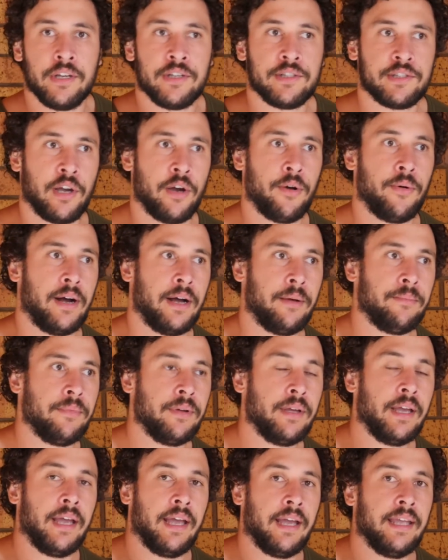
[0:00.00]
So,
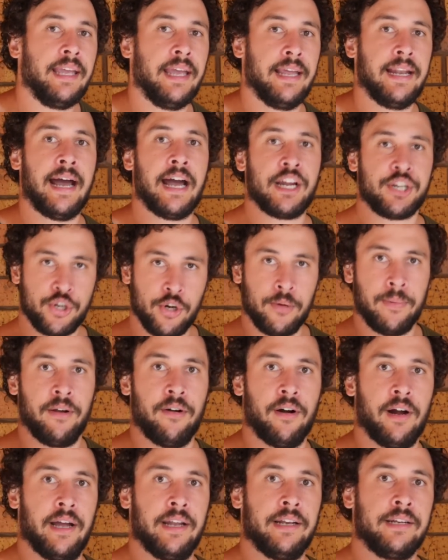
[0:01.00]
yeah, nah, she'll be
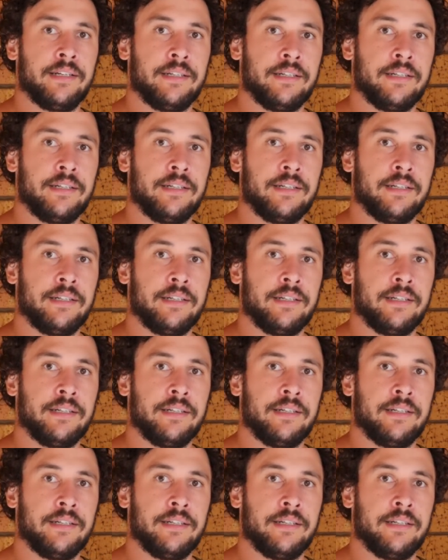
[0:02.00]
right.